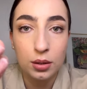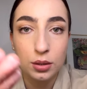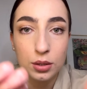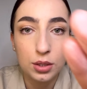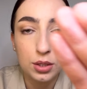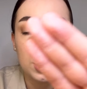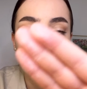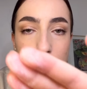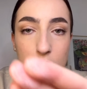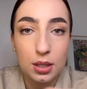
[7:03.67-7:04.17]

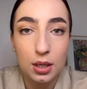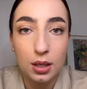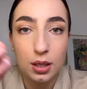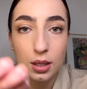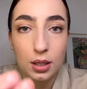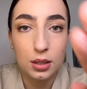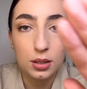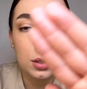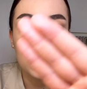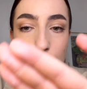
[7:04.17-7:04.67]
Just getting
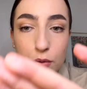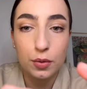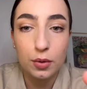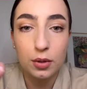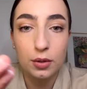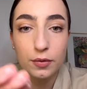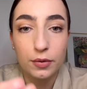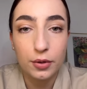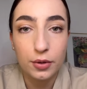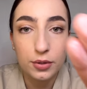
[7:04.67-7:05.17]
into all
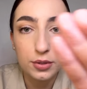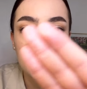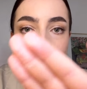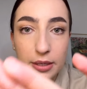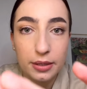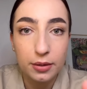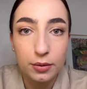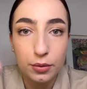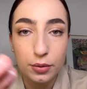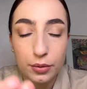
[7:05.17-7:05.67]
of those
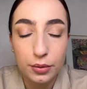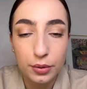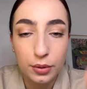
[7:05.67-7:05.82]
little